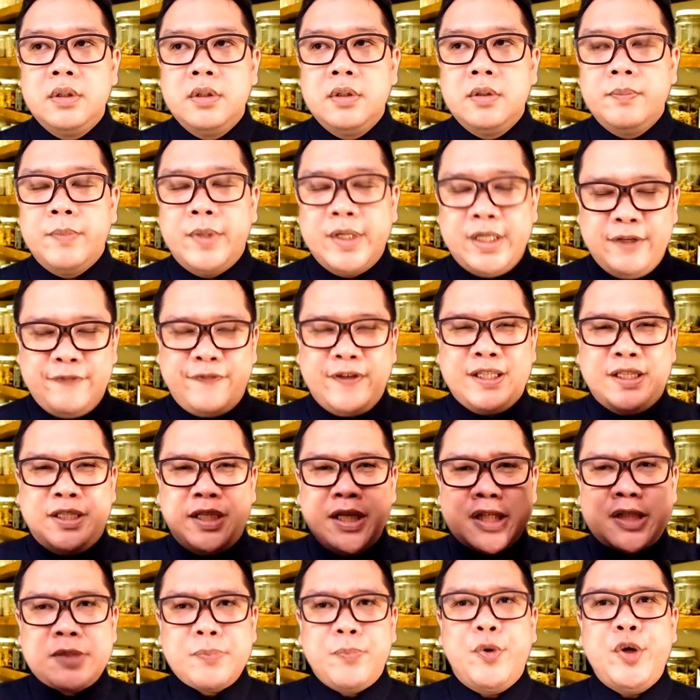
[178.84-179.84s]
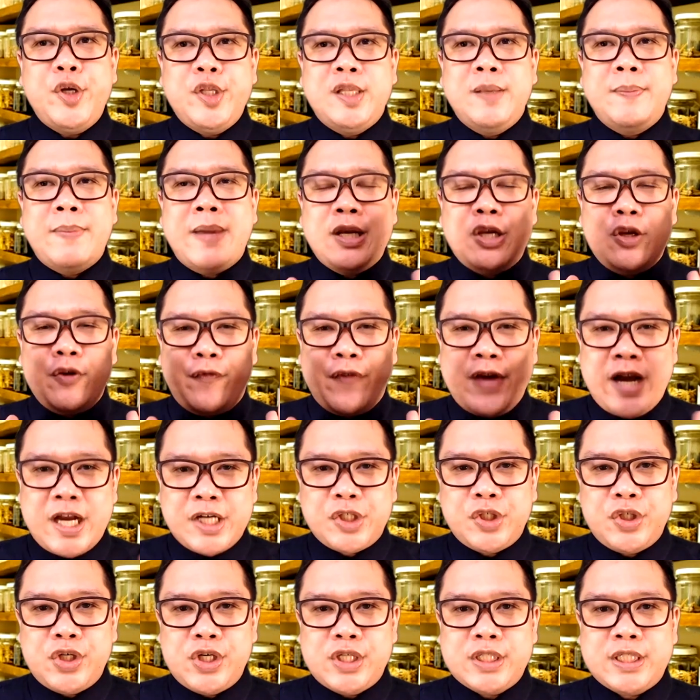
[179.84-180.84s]
But if at this point the
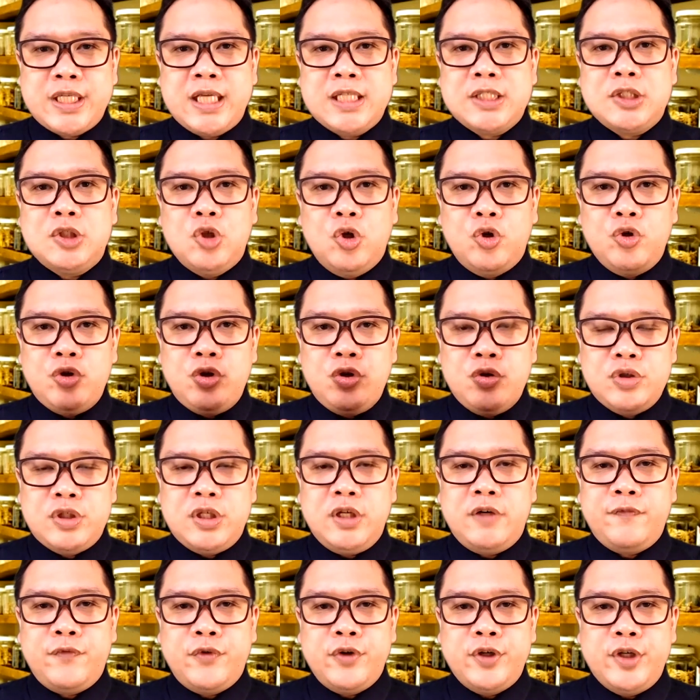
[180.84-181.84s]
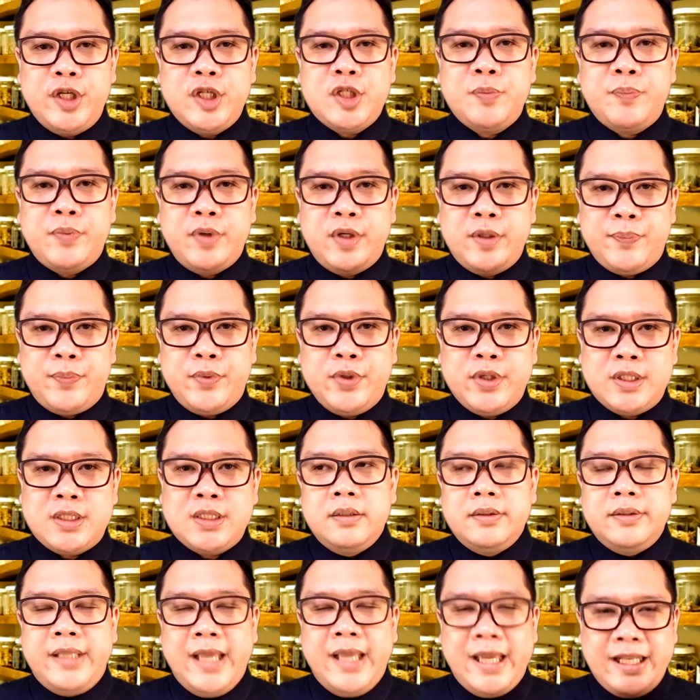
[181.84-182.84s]
manufacturer says, don't use it for this
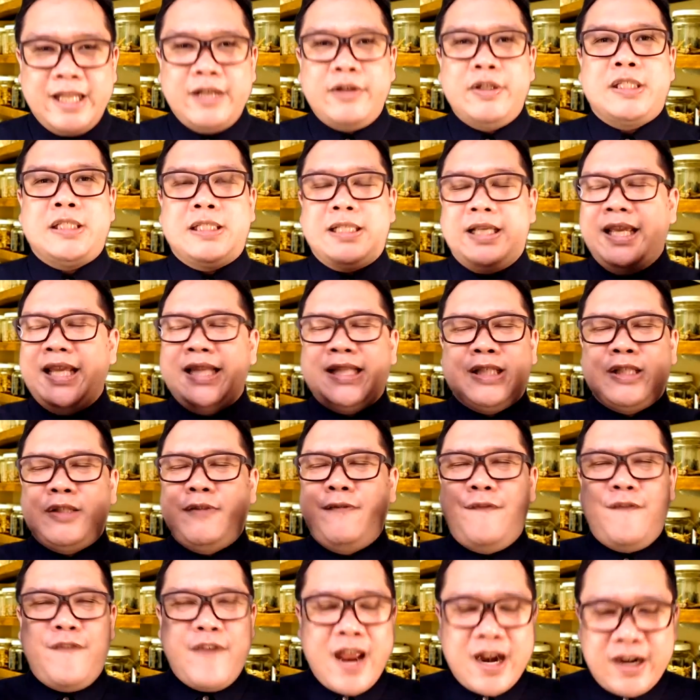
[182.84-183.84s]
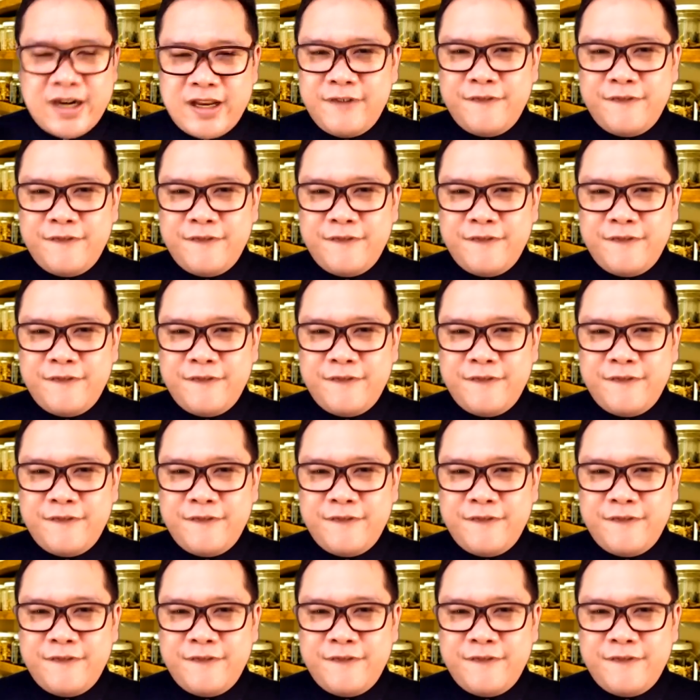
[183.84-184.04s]
purpose, then it's very,